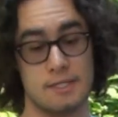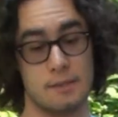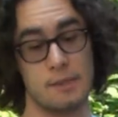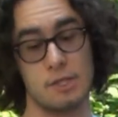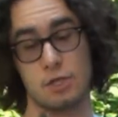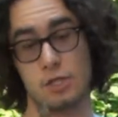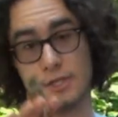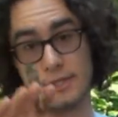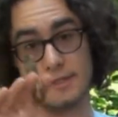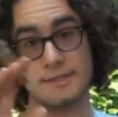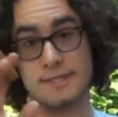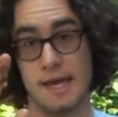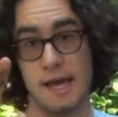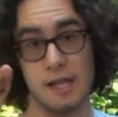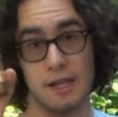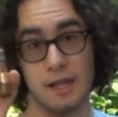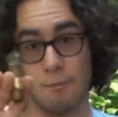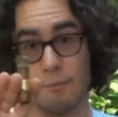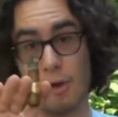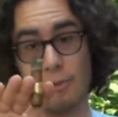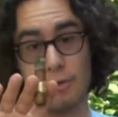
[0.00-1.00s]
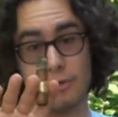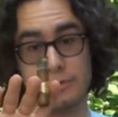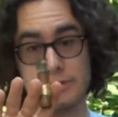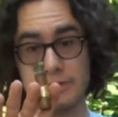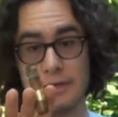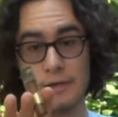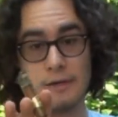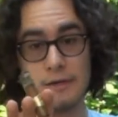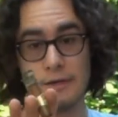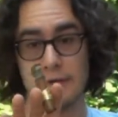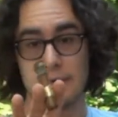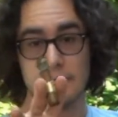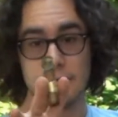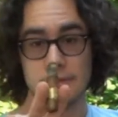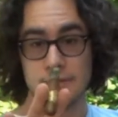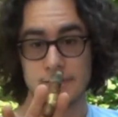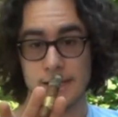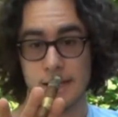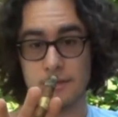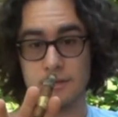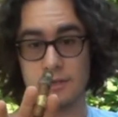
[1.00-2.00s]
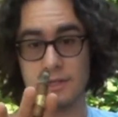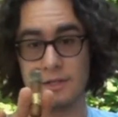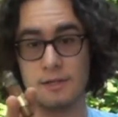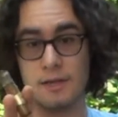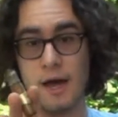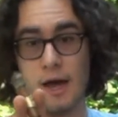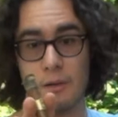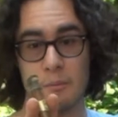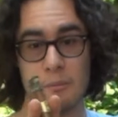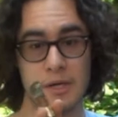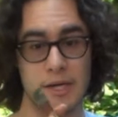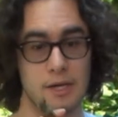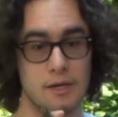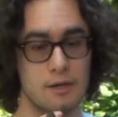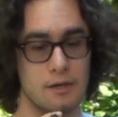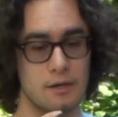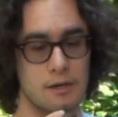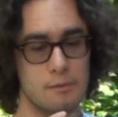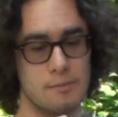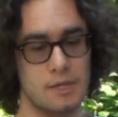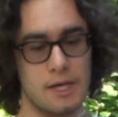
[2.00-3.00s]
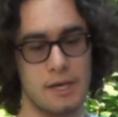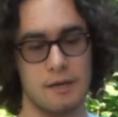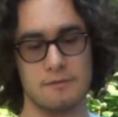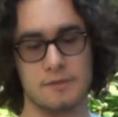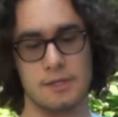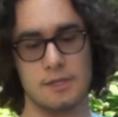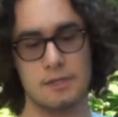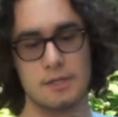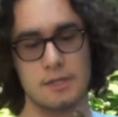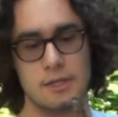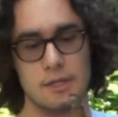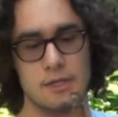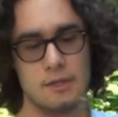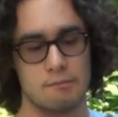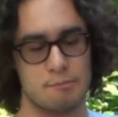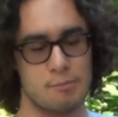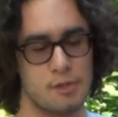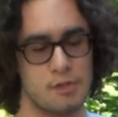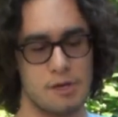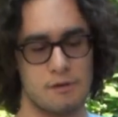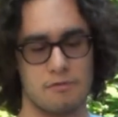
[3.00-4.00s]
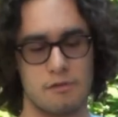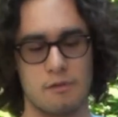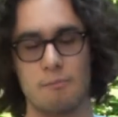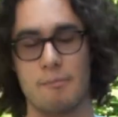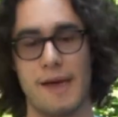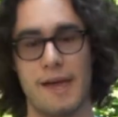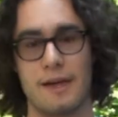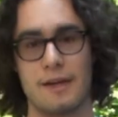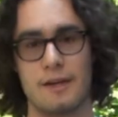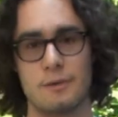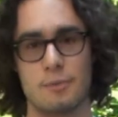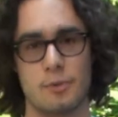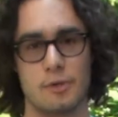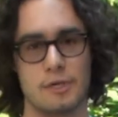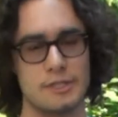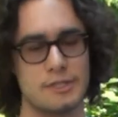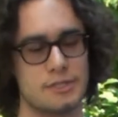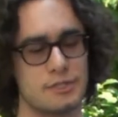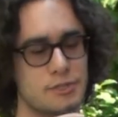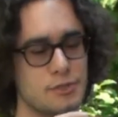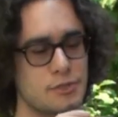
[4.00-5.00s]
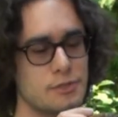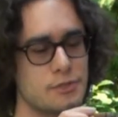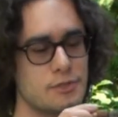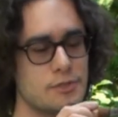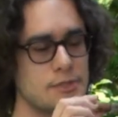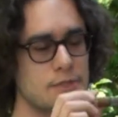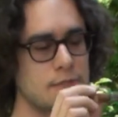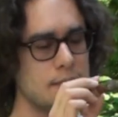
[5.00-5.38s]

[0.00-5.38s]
I mean, you can tell I'm almost down to the nub here. I'm gonna have to pull off the band pretty soon.